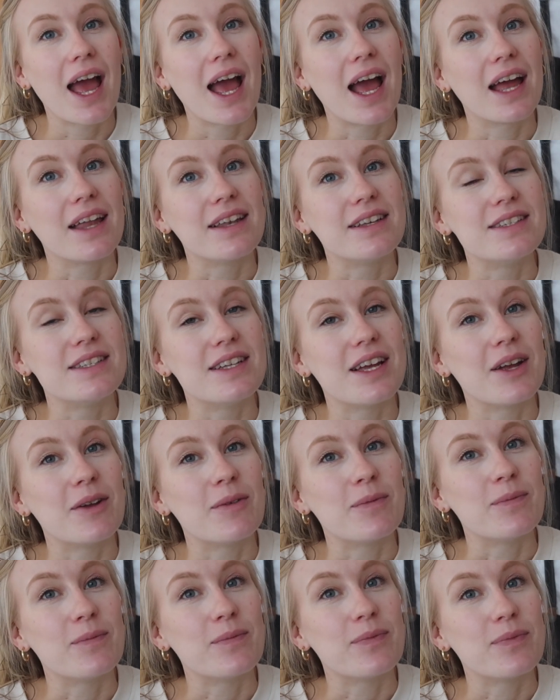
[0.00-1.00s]

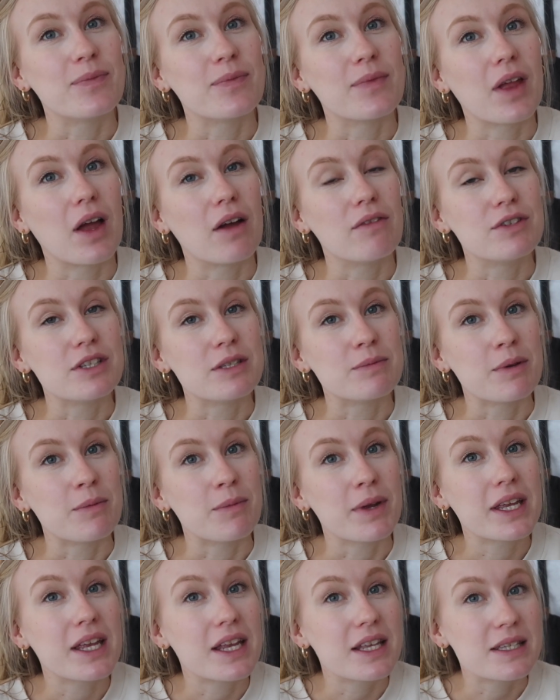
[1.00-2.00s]
And I've just been
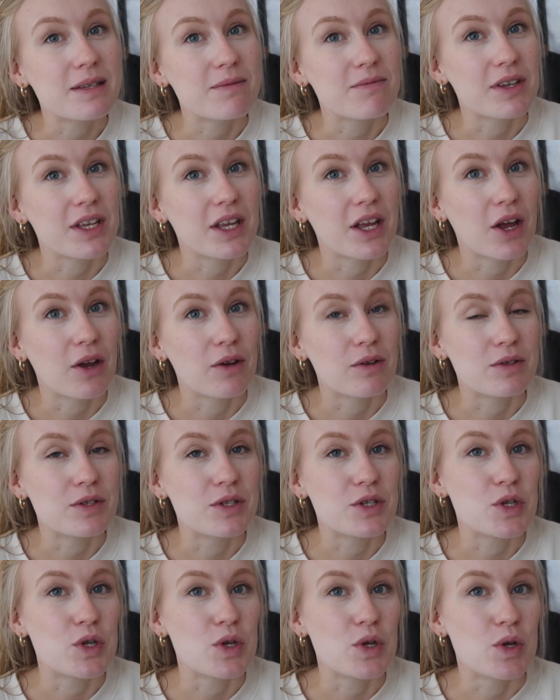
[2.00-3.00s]
making some
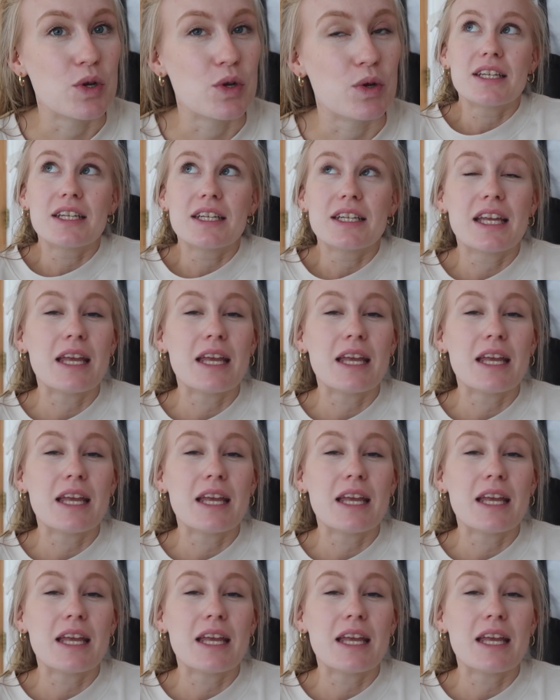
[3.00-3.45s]
videos to